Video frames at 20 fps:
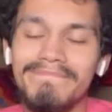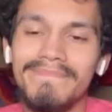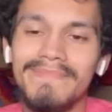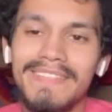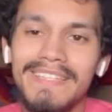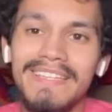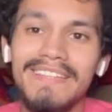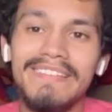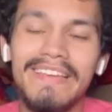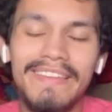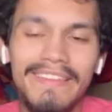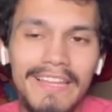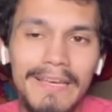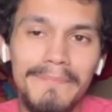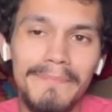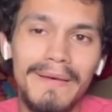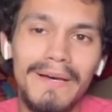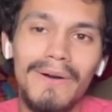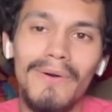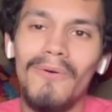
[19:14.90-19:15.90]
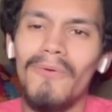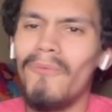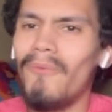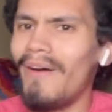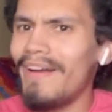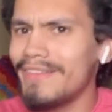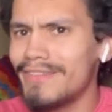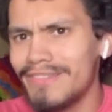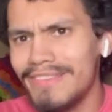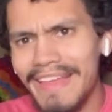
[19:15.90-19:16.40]
He's in limbo.
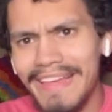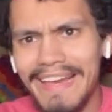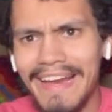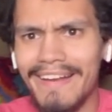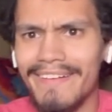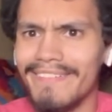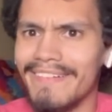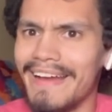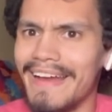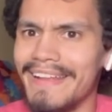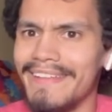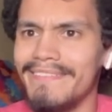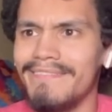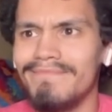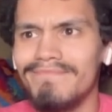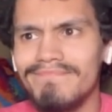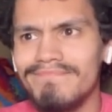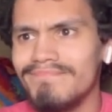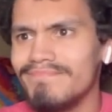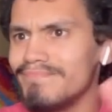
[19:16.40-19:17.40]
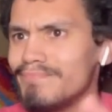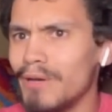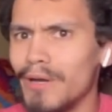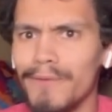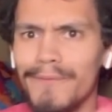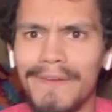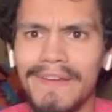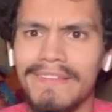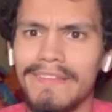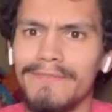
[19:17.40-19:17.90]
Once they get a red,
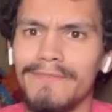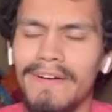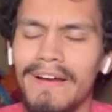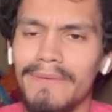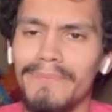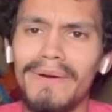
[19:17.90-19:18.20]
perfectly fine.